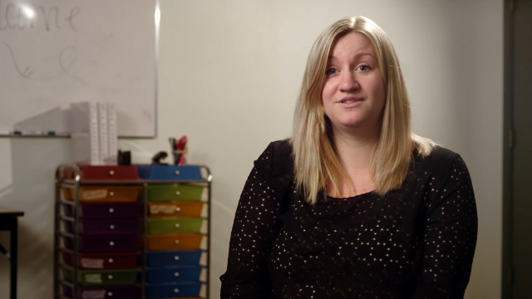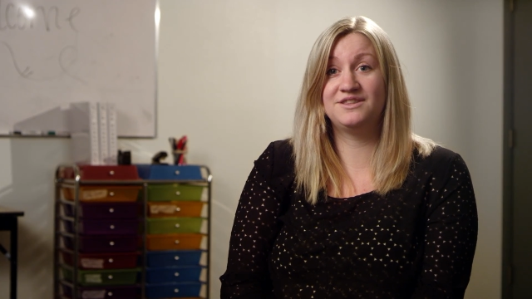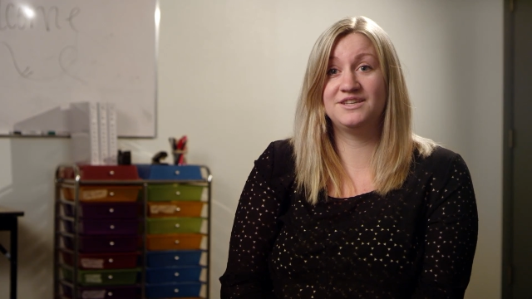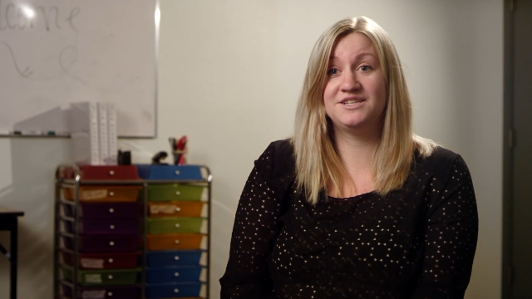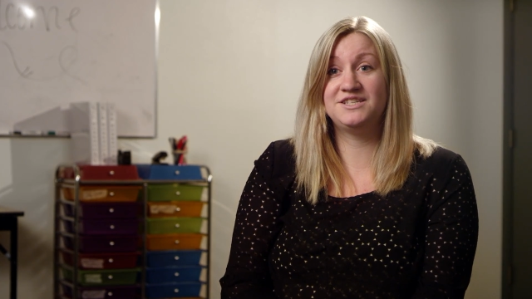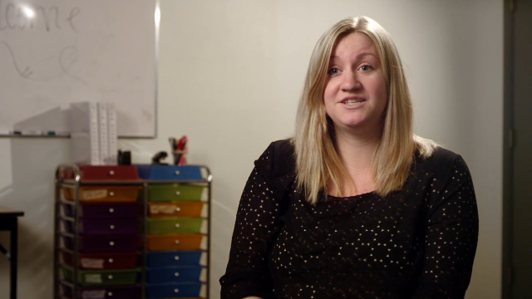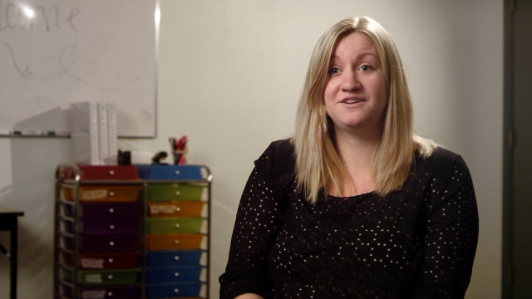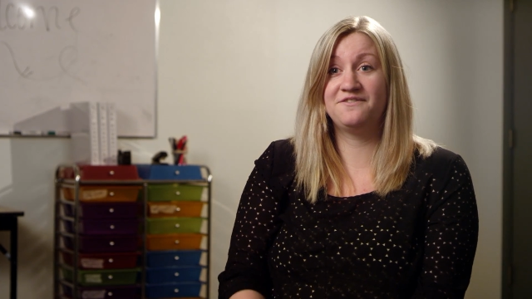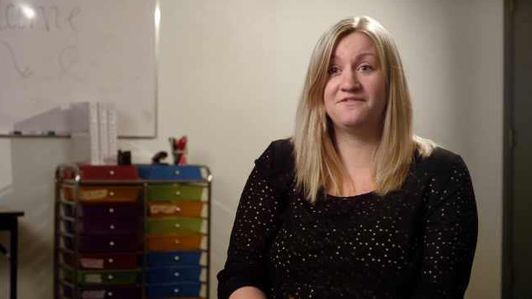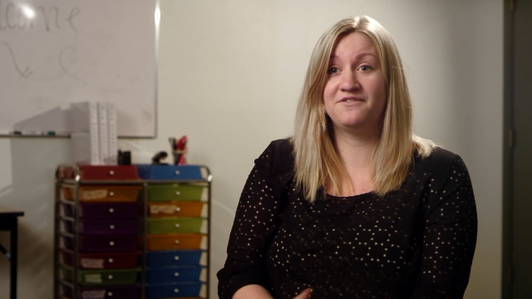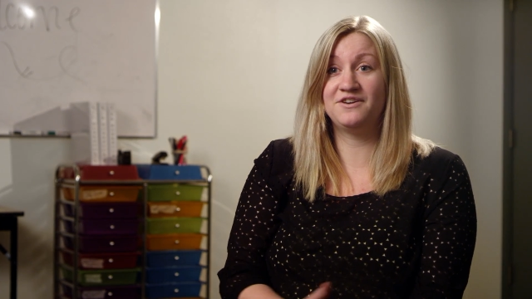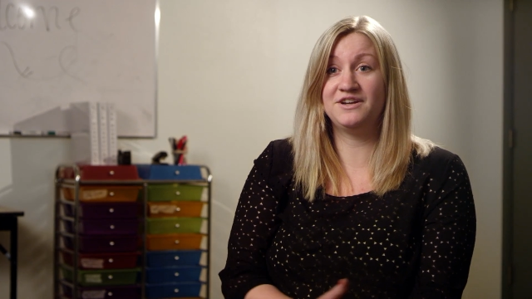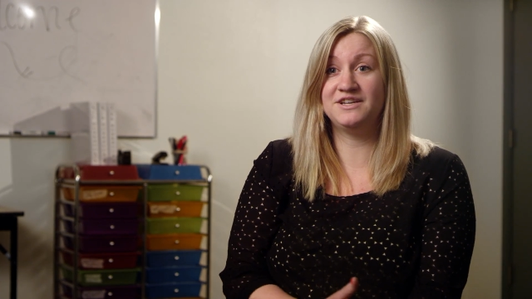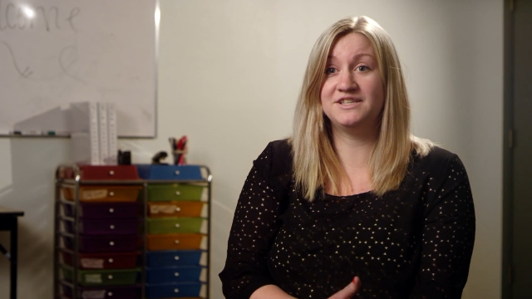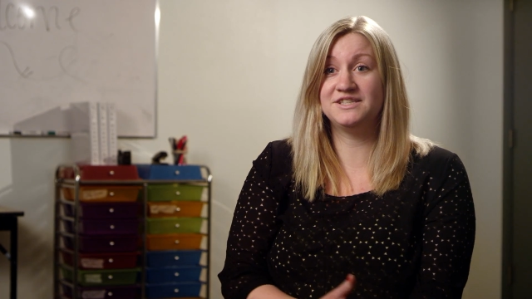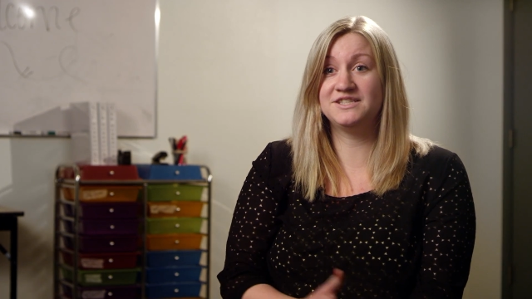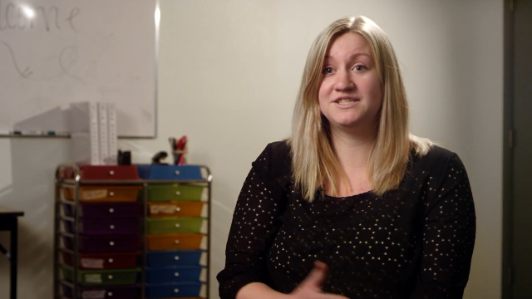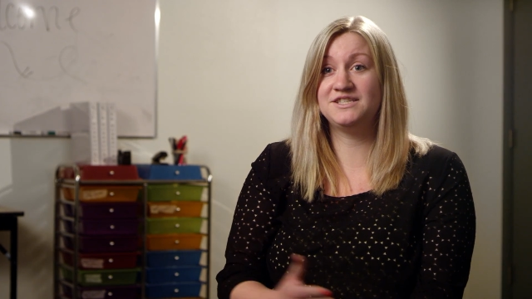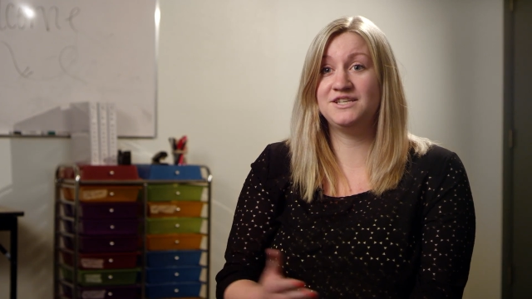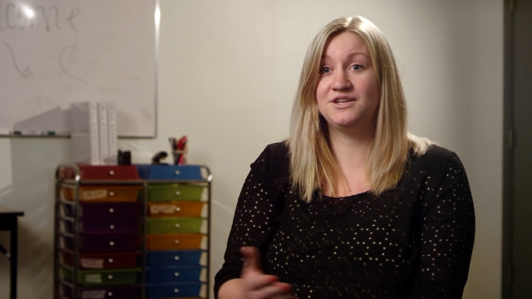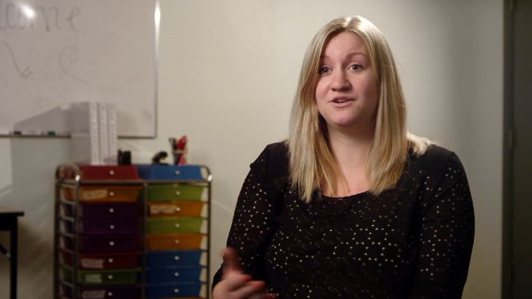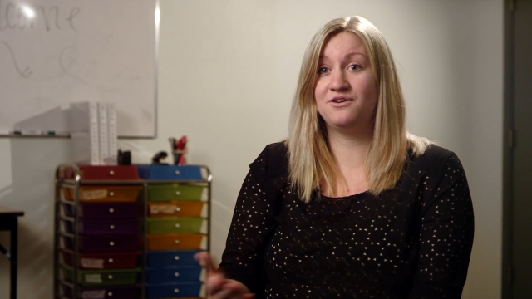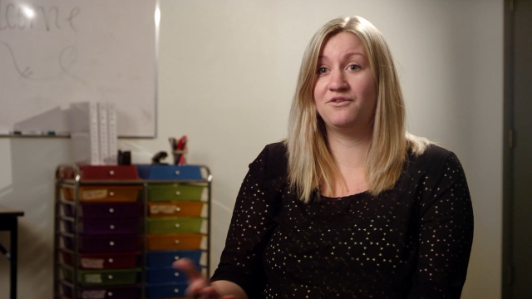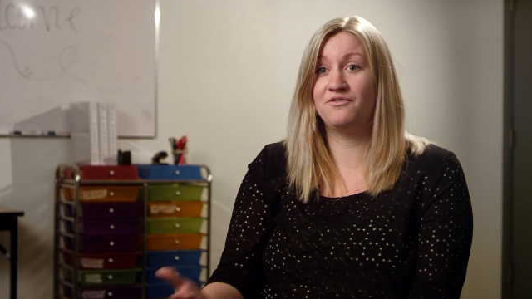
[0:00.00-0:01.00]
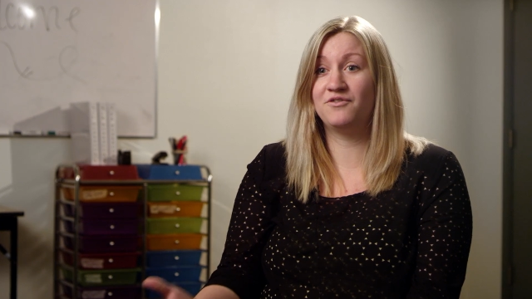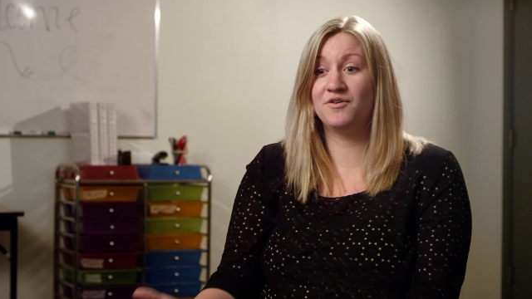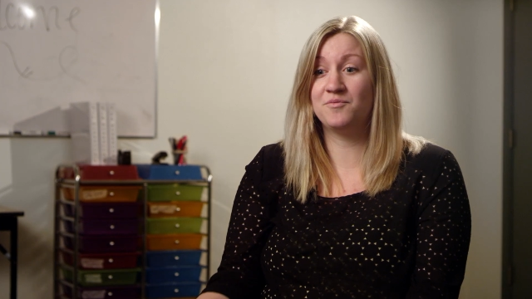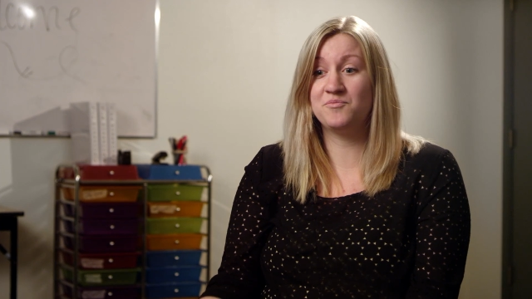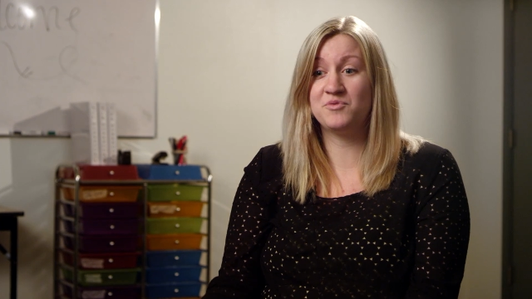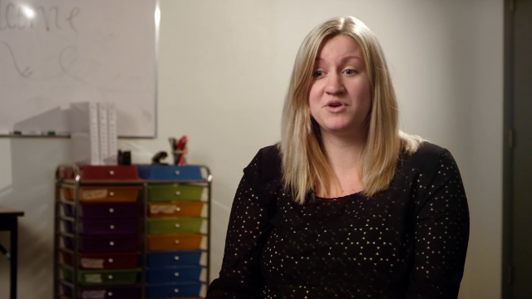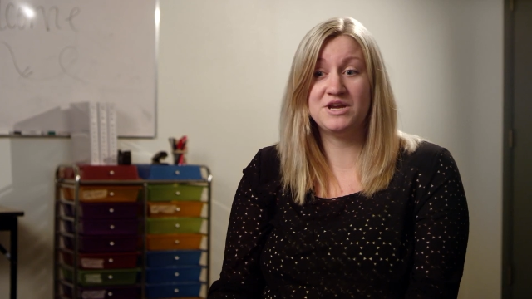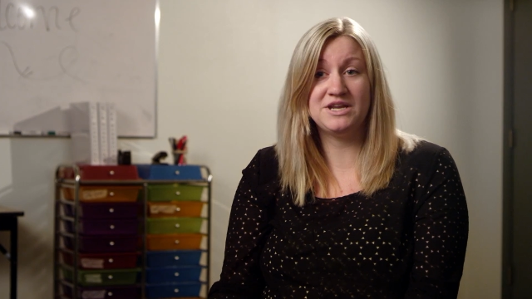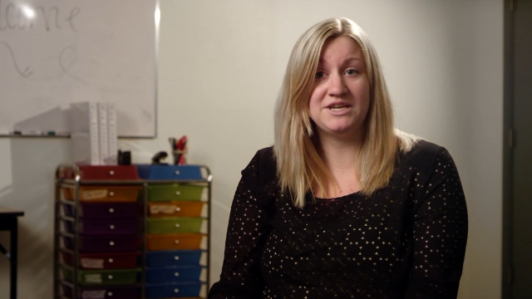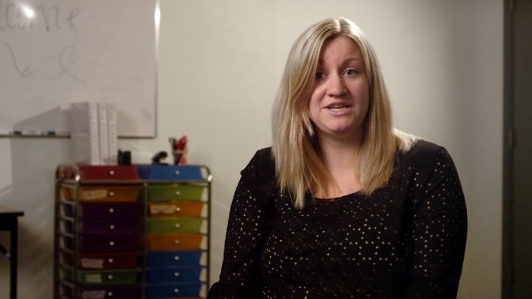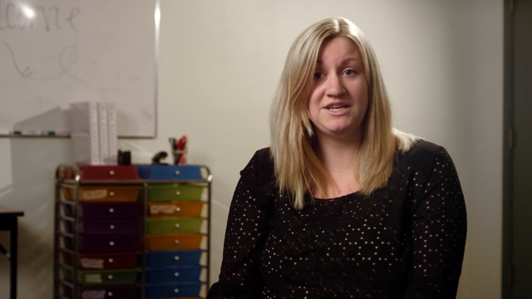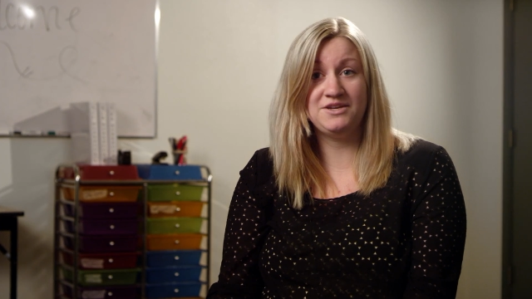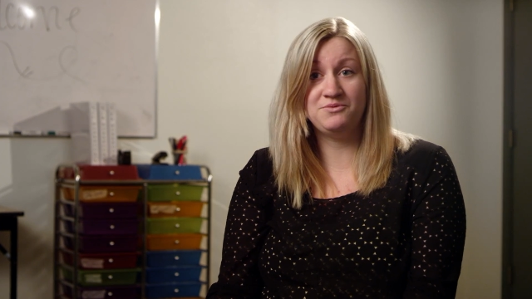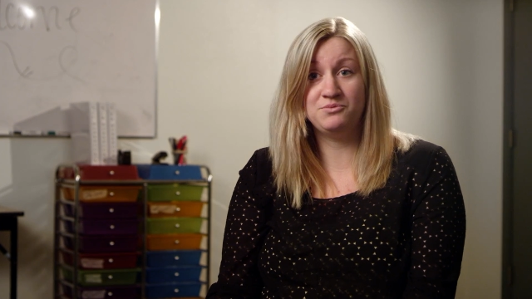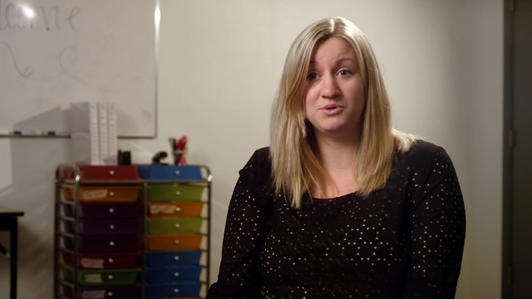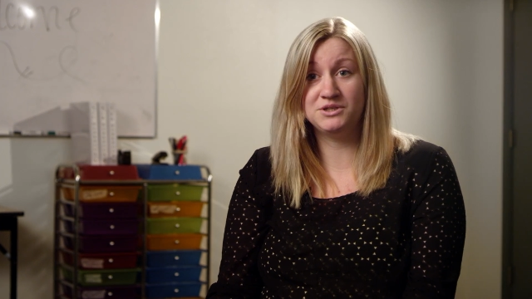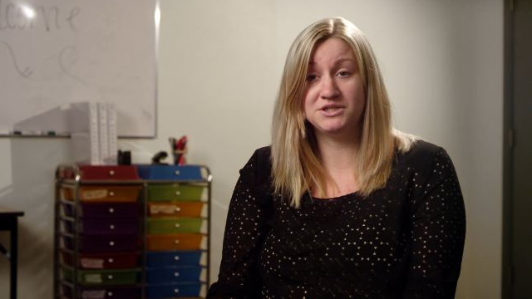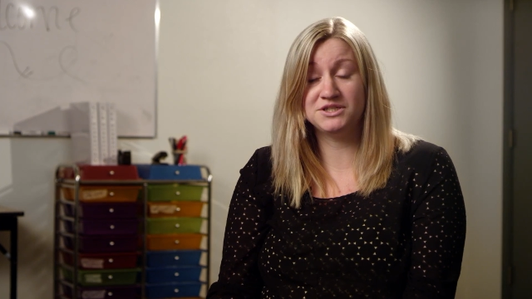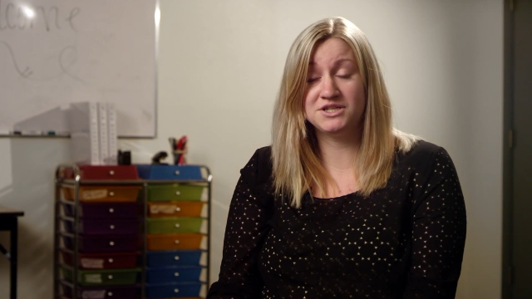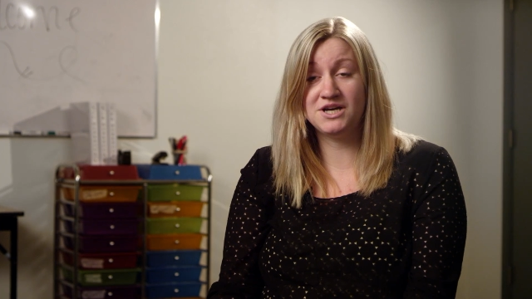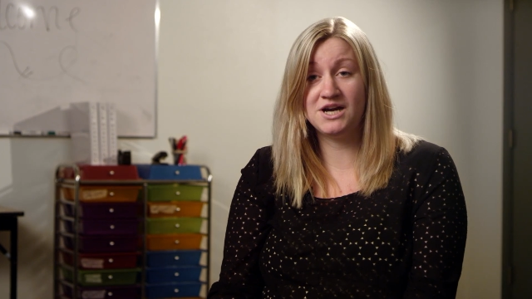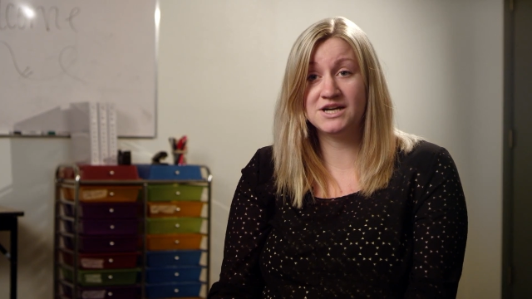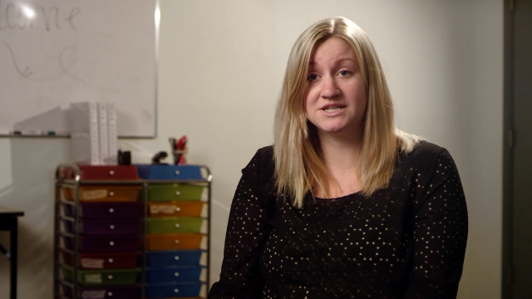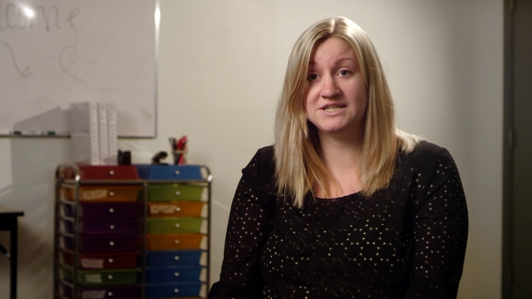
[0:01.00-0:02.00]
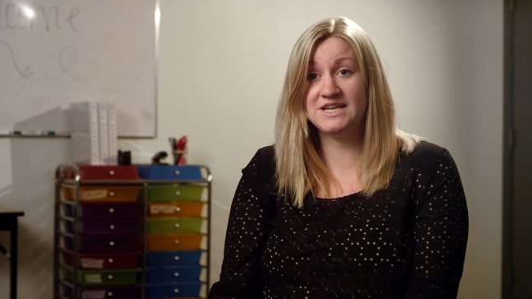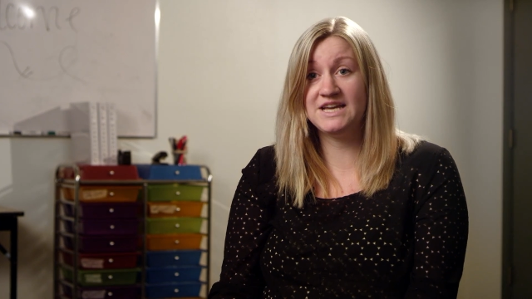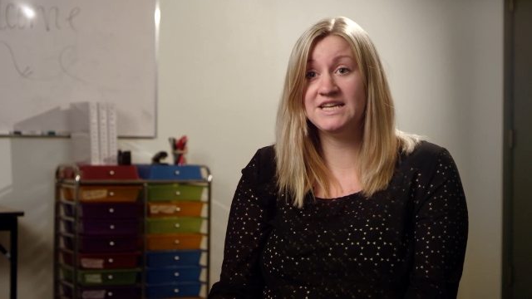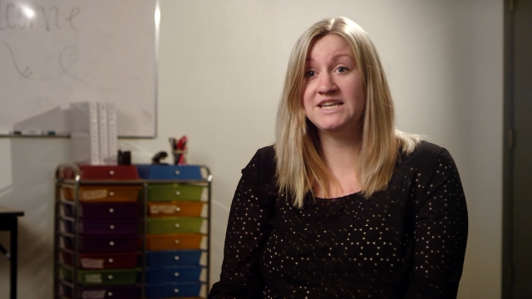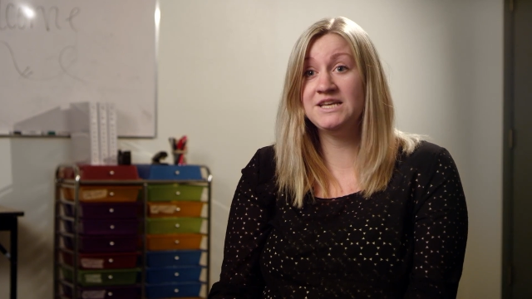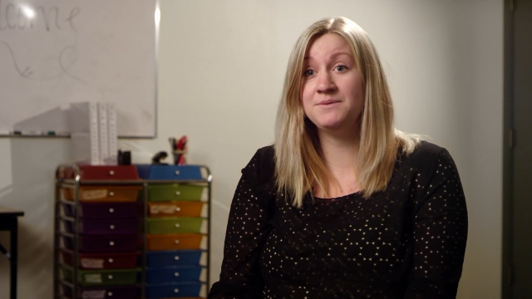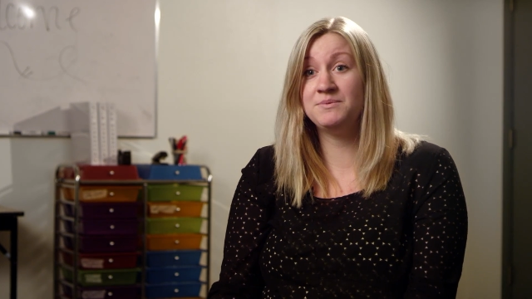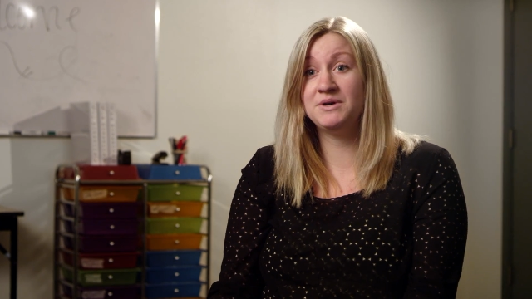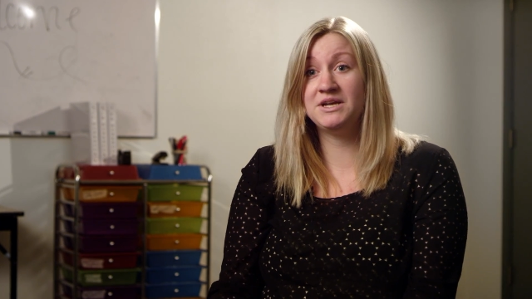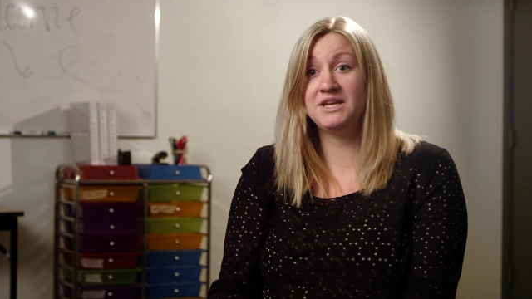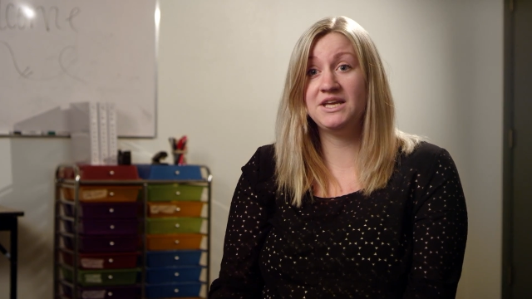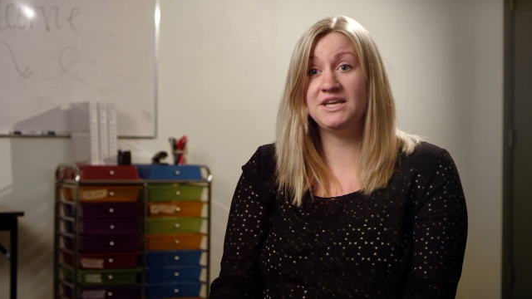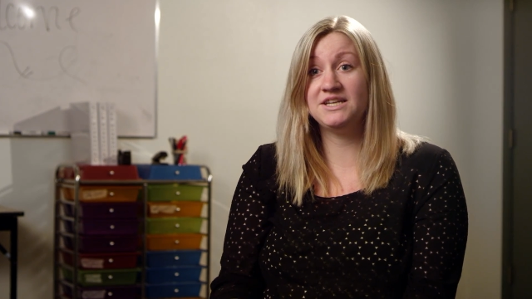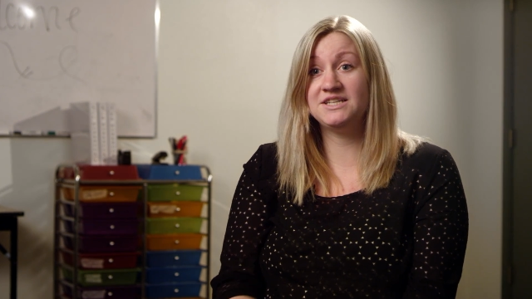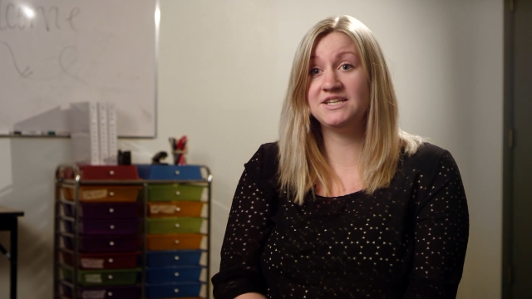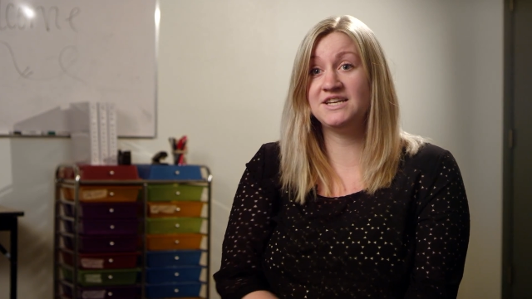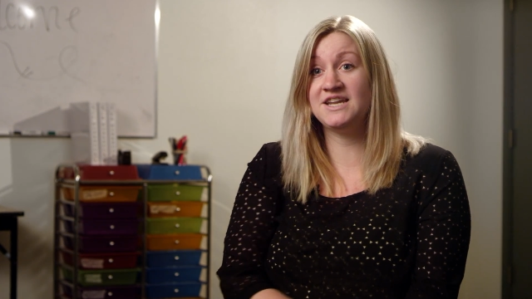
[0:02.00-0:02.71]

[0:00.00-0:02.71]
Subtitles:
the difference, you know, from when he wouldn't talk to anybody